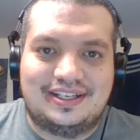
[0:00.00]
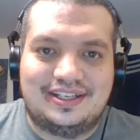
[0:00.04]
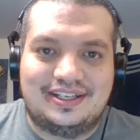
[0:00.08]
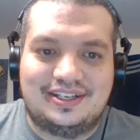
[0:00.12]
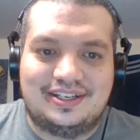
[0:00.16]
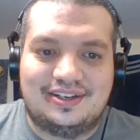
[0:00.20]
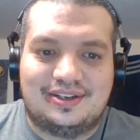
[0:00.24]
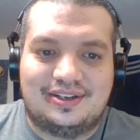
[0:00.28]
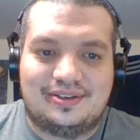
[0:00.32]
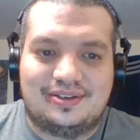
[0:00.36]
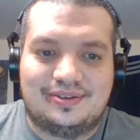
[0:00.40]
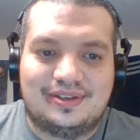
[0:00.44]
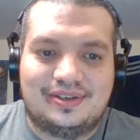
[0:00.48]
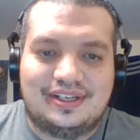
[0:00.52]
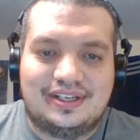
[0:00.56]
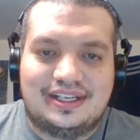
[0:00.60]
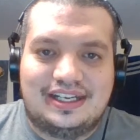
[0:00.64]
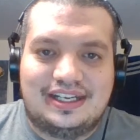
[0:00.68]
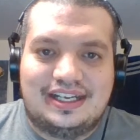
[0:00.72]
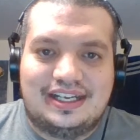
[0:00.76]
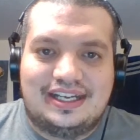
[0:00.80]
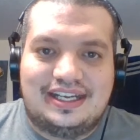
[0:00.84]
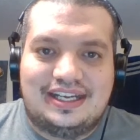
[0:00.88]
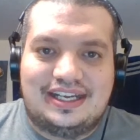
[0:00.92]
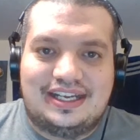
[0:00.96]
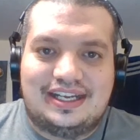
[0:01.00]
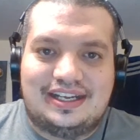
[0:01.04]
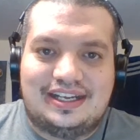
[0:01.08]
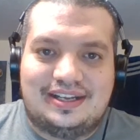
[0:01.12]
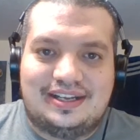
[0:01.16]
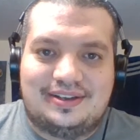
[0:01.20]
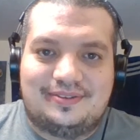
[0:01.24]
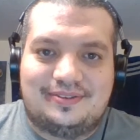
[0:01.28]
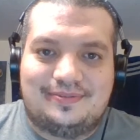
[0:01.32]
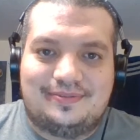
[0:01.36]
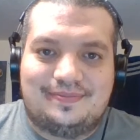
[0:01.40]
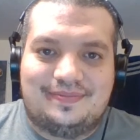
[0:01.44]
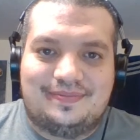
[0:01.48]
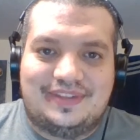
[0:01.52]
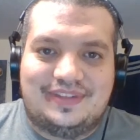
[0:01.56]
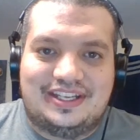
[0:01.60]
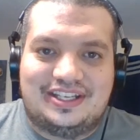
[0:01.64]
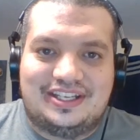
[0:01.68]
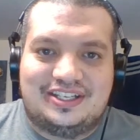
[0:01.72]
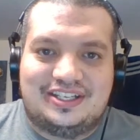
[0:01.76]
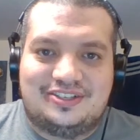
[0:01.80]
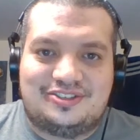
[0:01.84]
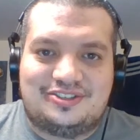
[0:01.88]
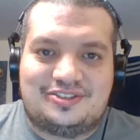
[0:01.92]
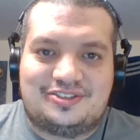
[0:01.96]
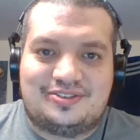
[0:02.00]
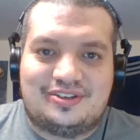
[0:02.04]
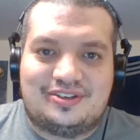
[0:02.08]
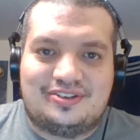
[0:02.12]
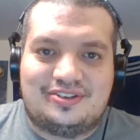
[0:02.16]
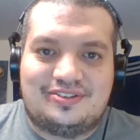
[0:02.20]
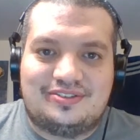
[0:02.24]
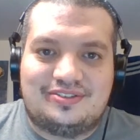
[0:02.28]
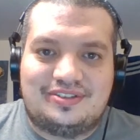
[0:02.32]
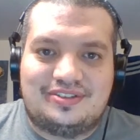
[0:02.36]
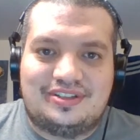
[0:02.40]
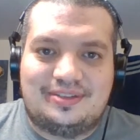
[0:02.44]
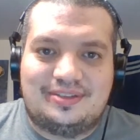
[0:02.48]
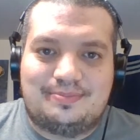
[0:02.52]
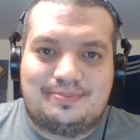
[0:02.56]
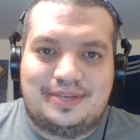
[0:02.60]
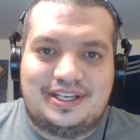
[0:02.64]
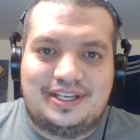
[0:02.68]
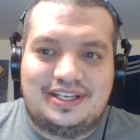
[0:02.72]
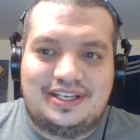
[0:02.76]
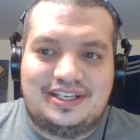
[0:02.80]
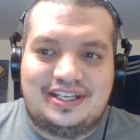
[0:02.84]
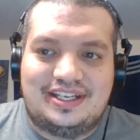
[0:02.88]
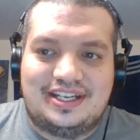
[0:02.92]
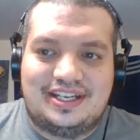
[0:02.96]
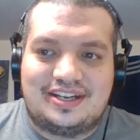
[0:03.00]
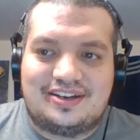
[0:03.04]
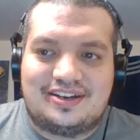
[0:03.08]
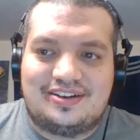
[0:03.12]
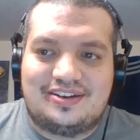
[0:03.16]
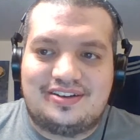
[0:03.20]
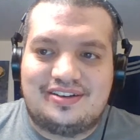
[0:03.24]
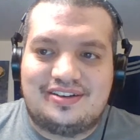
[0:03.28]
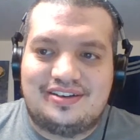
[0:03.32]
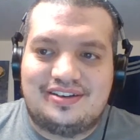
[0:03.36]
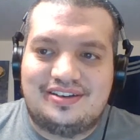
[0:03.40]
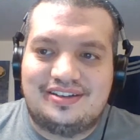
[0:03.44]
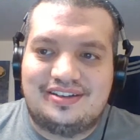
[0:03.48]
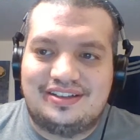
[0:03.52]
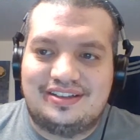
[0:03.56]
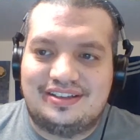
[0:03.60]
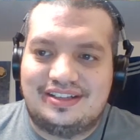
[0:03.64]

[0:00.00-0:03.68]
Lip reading: You know, he struggled a bit here